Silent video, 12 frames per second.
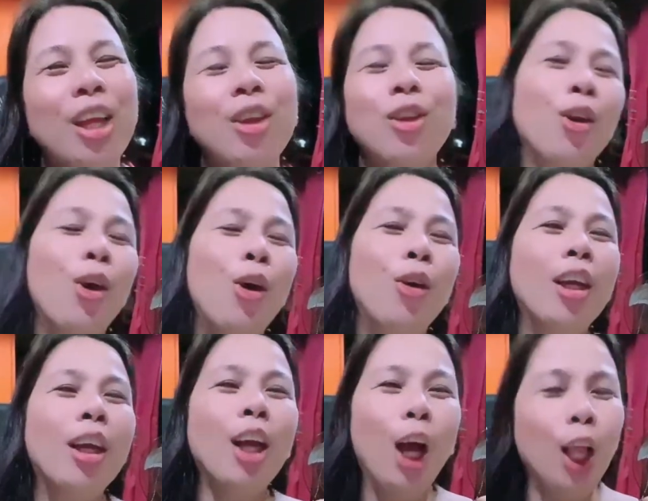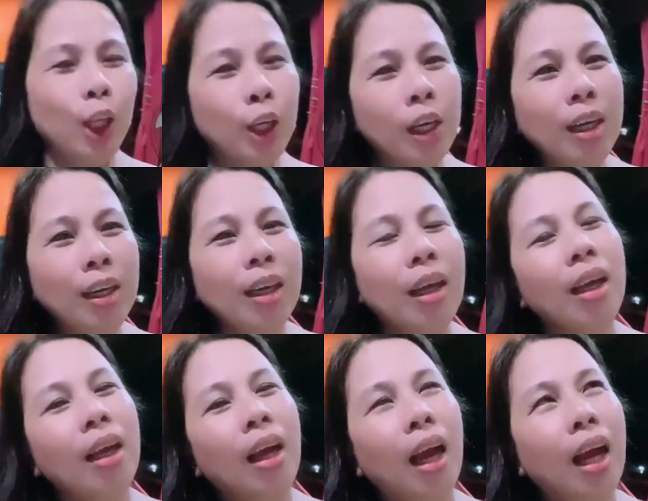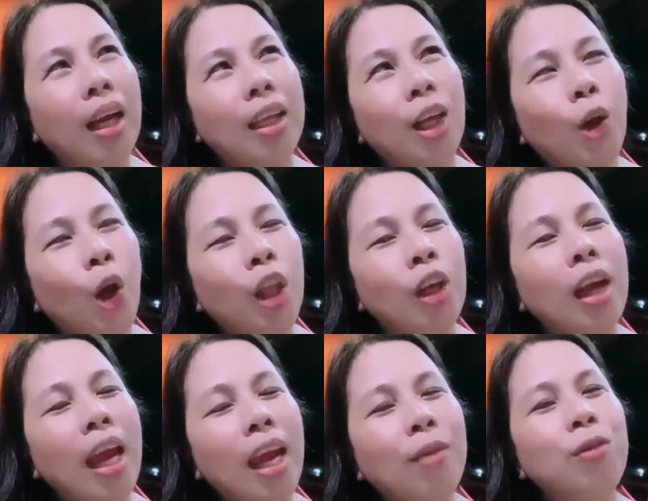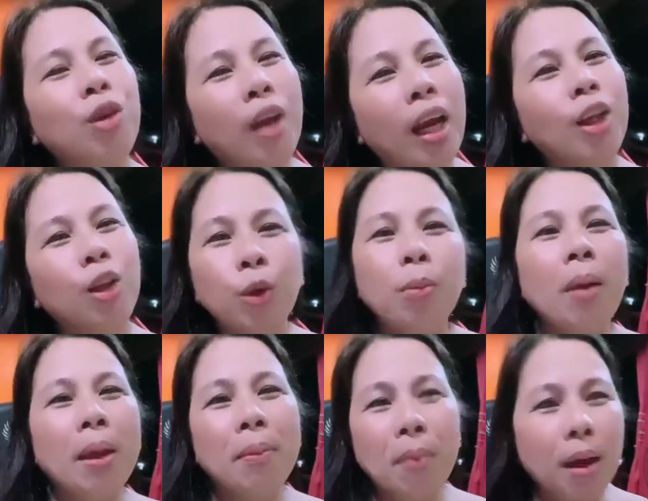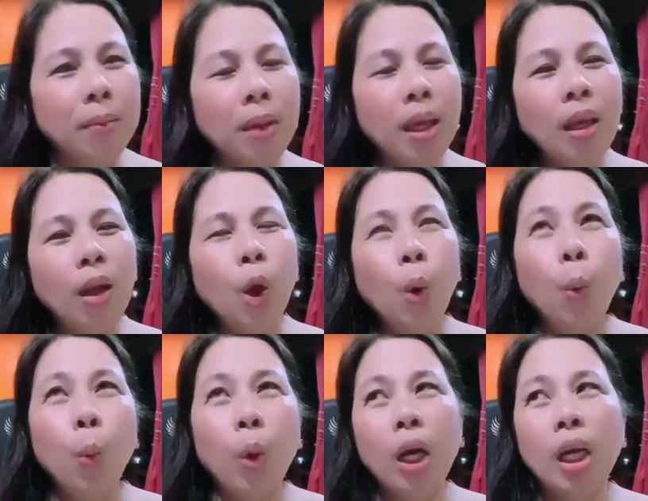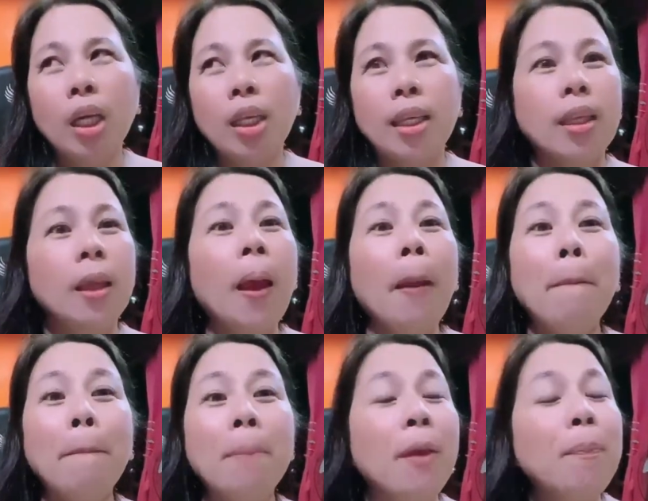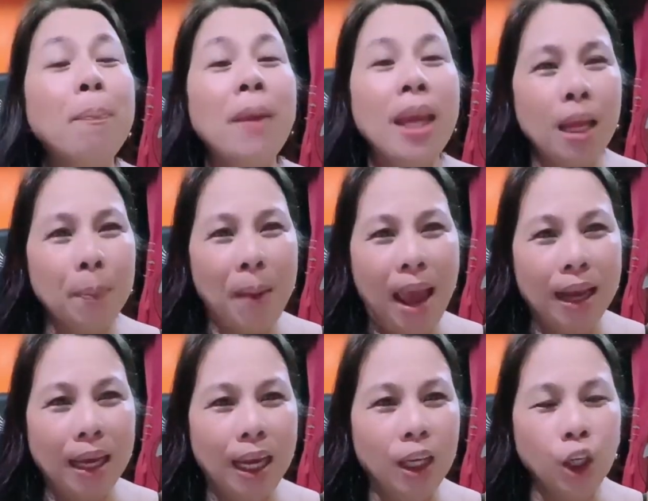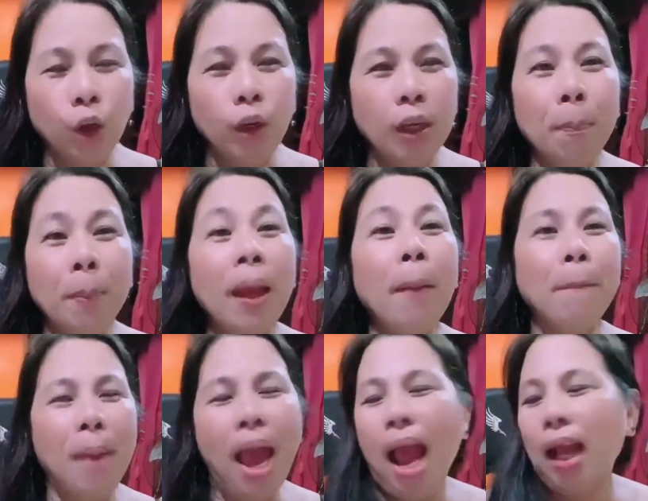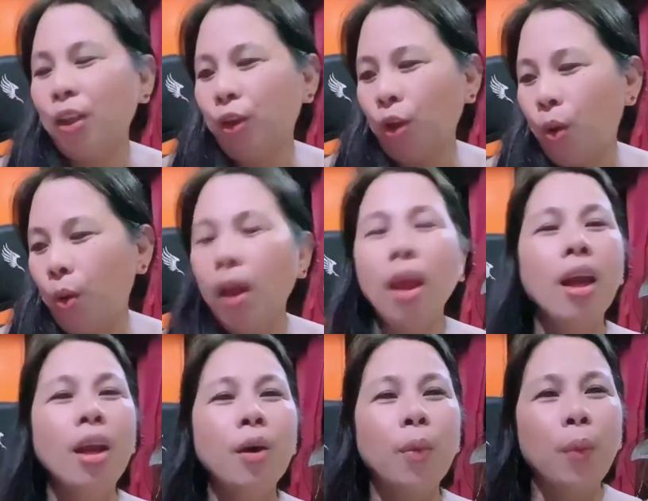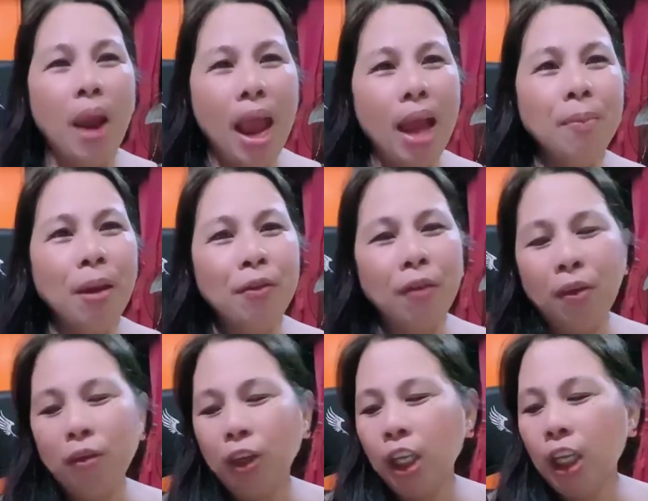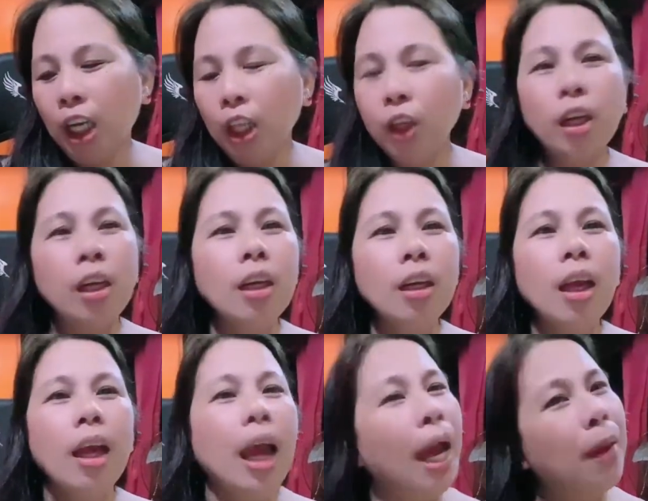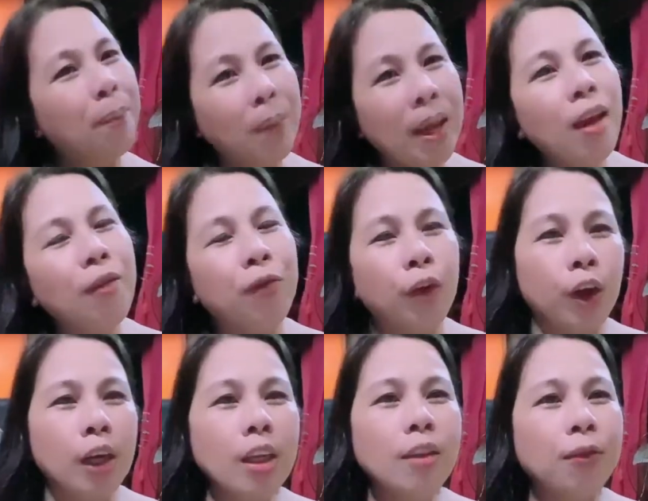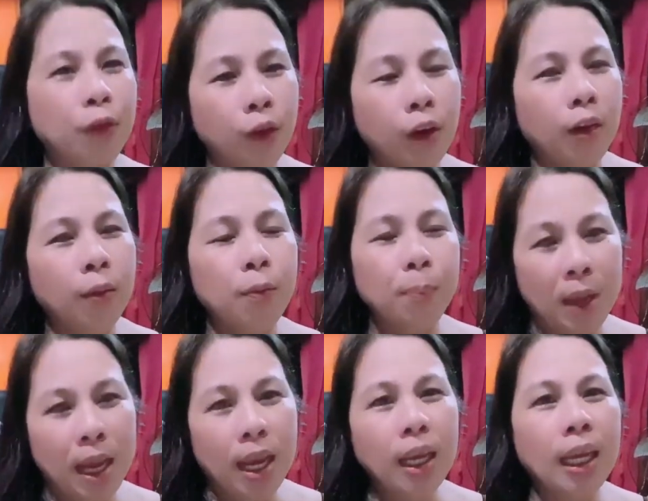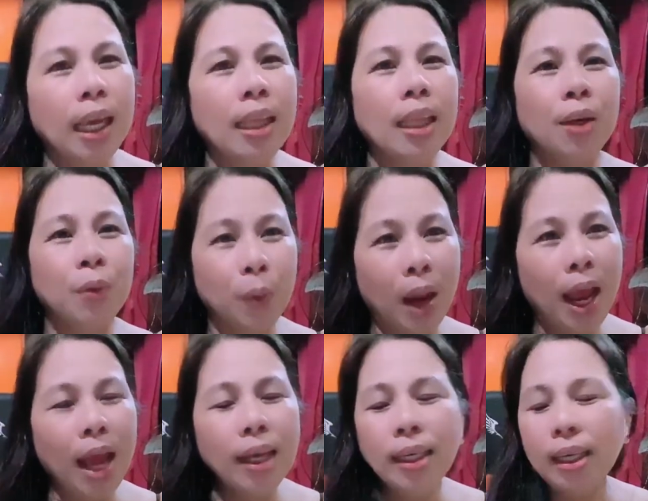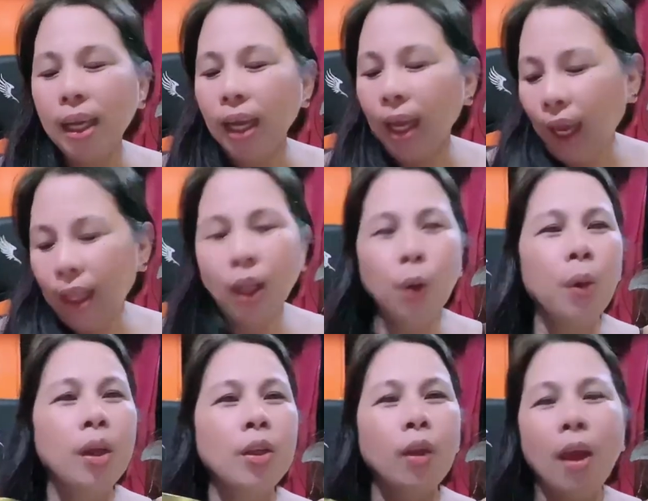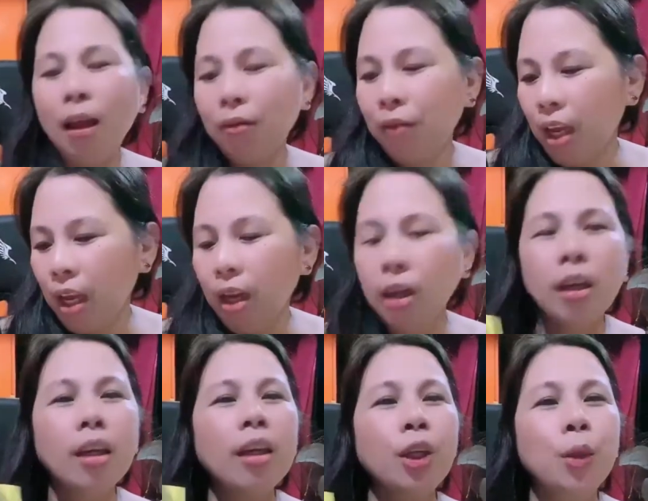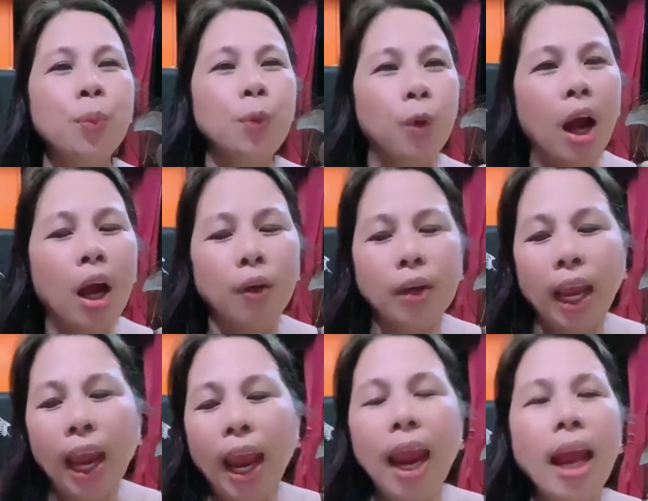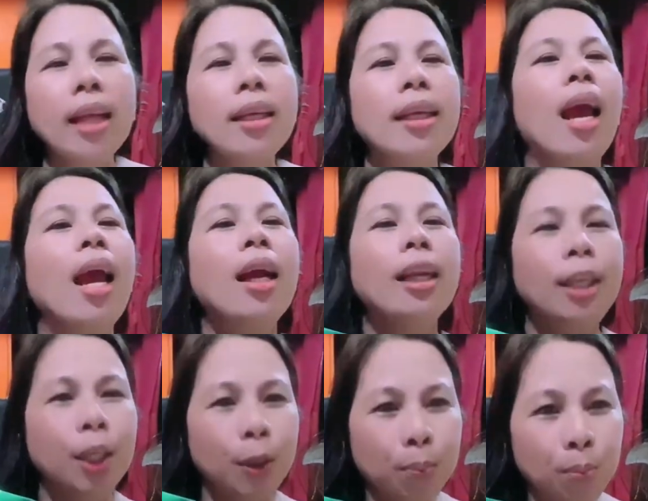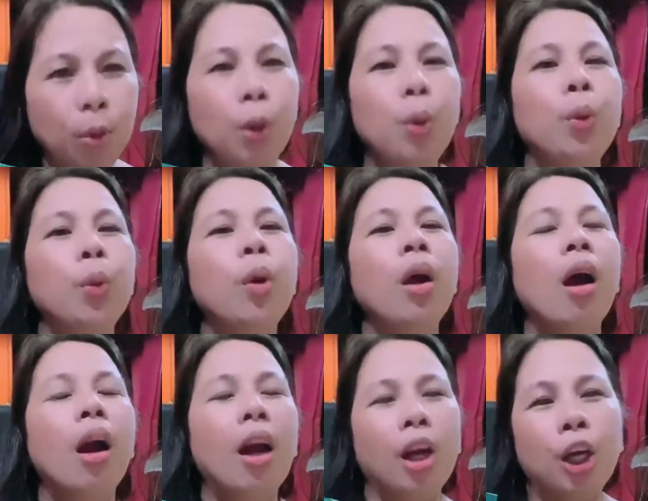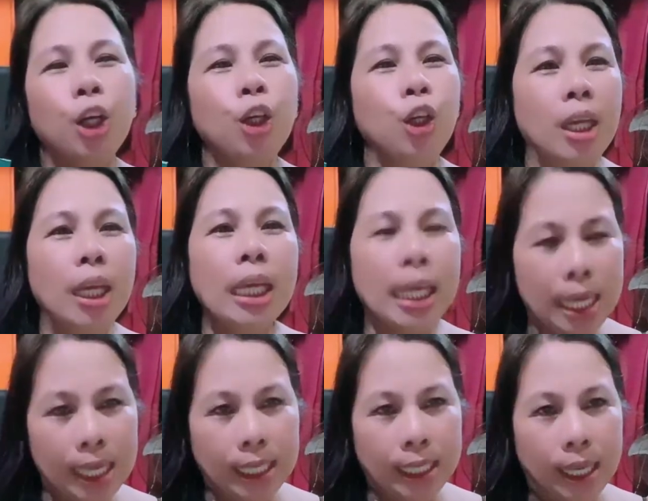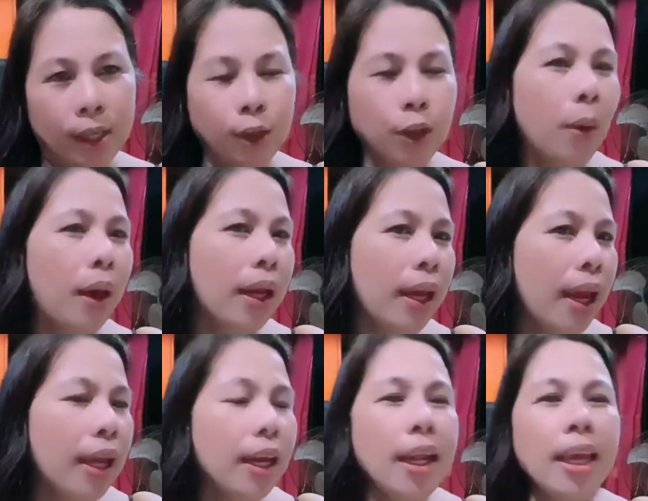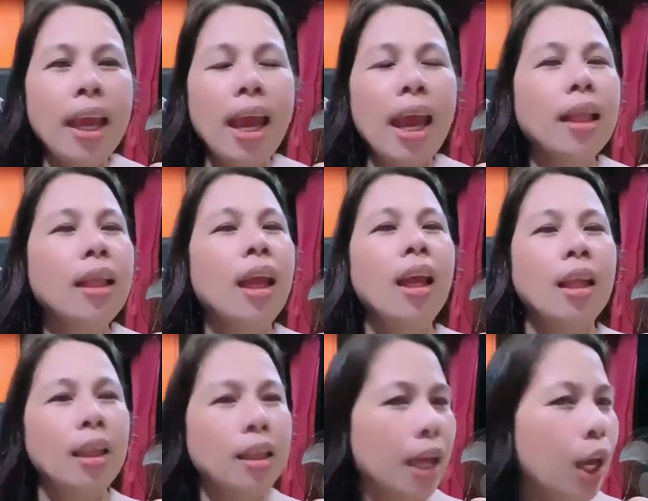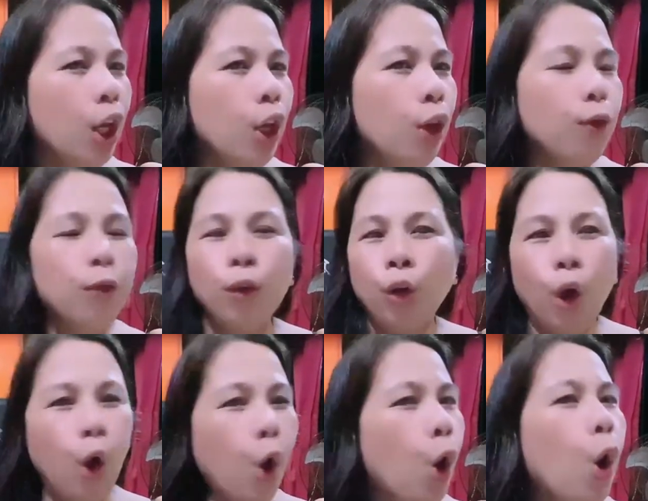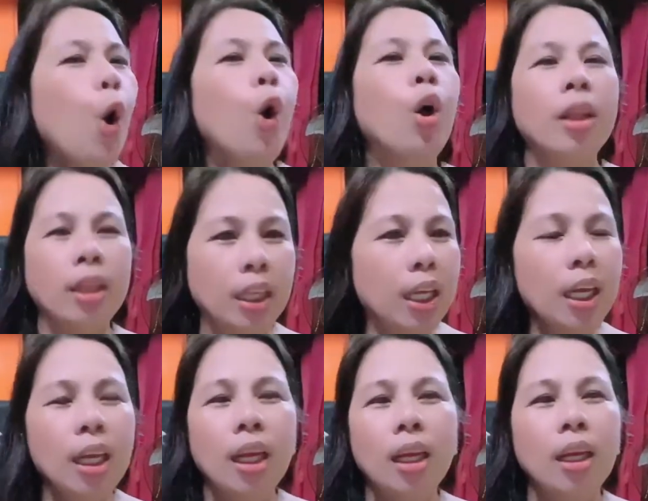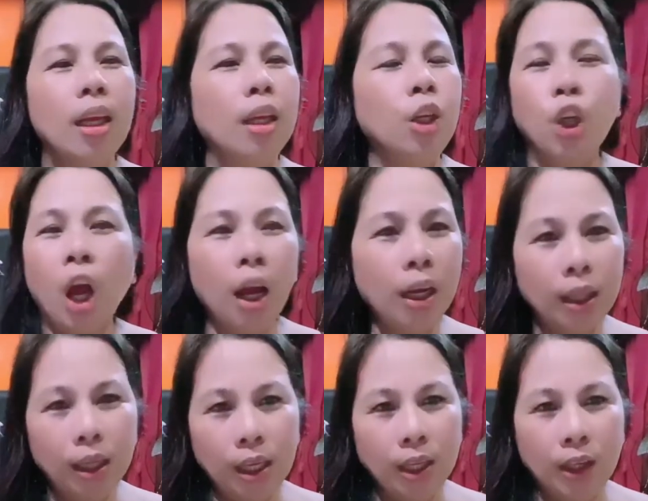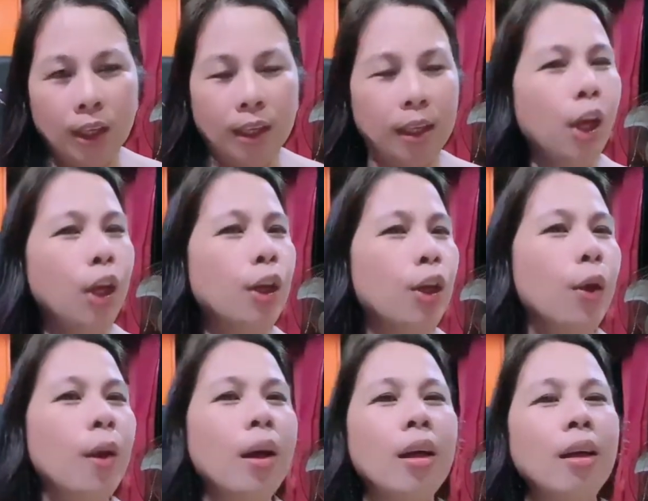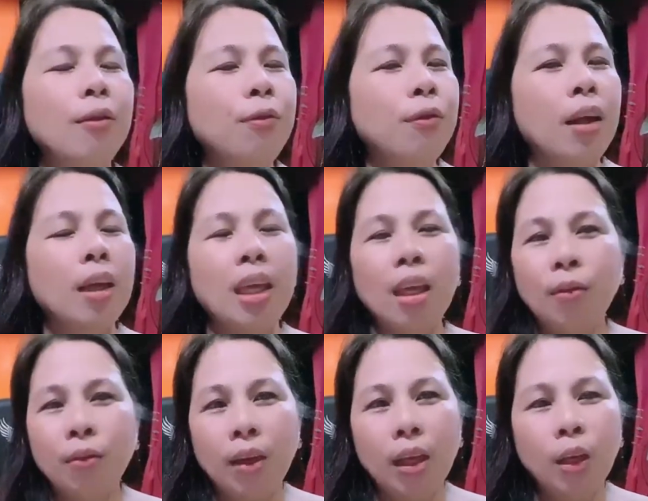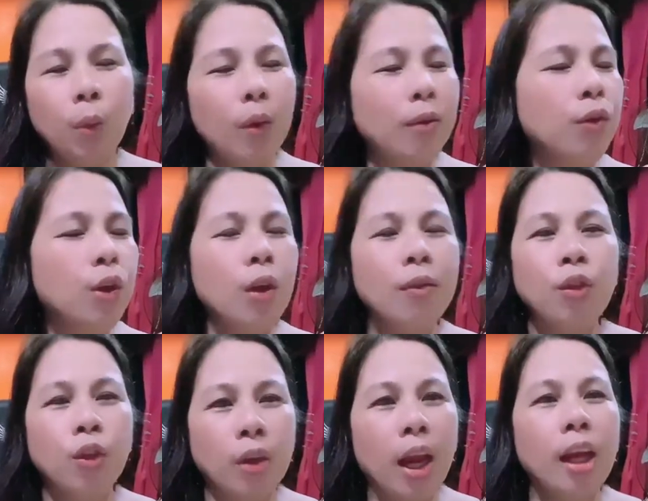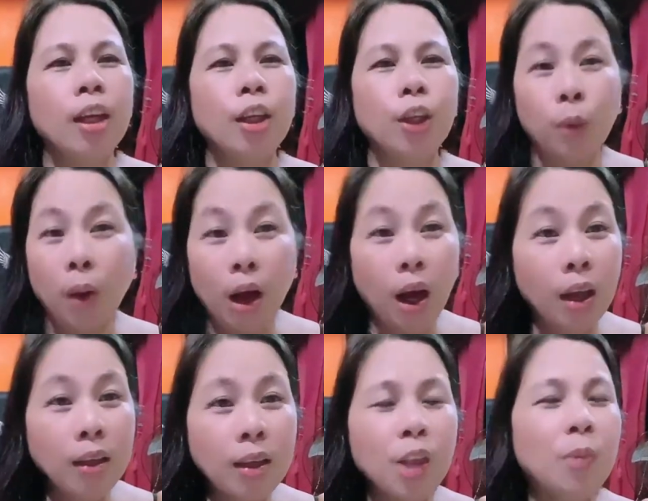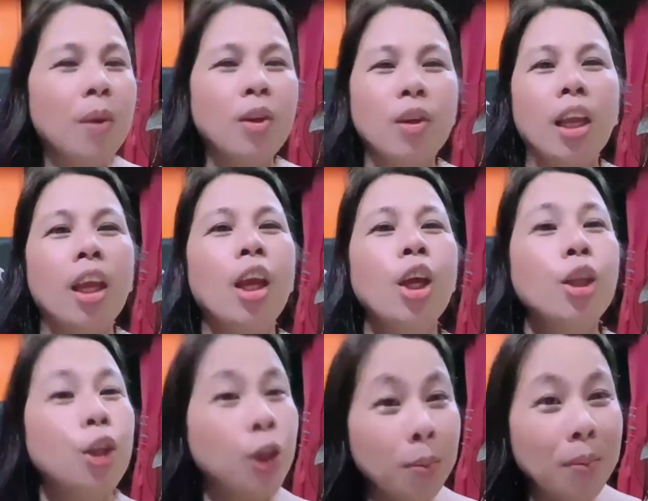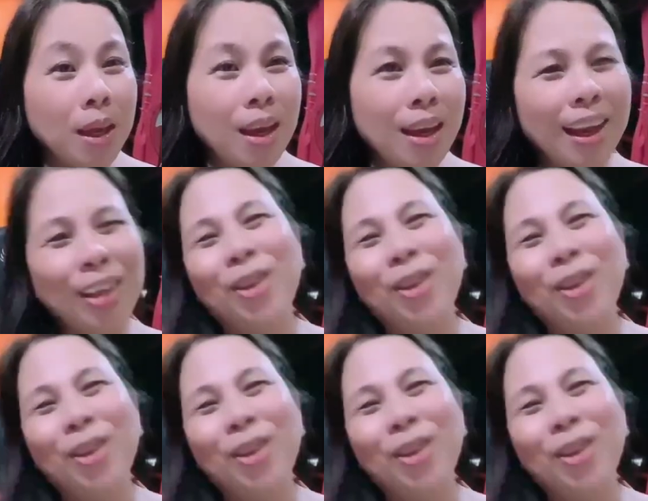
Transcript: So the color I have shared to my mommy was the pink package or the pink pack. So red, my favorite color. I pink first for pink and then red. And then we also have here the brown and the blue Hershey Kisses. So again and again, thank you for all the chocolates you have given, you have shared to us, especially to me.